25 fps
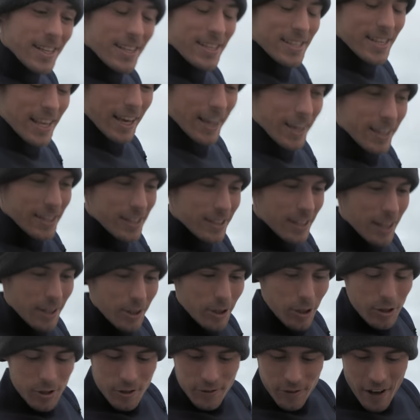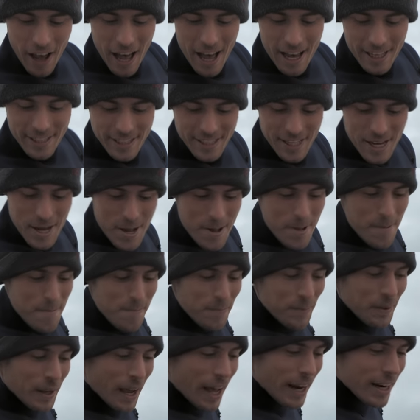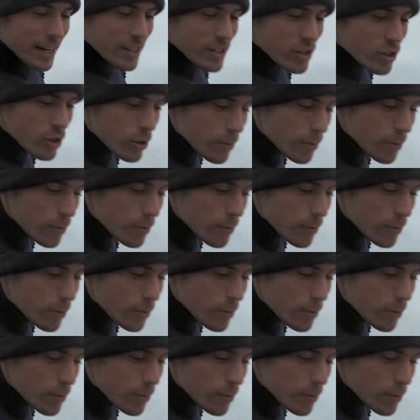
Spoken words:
this thing, it goes fast, and it's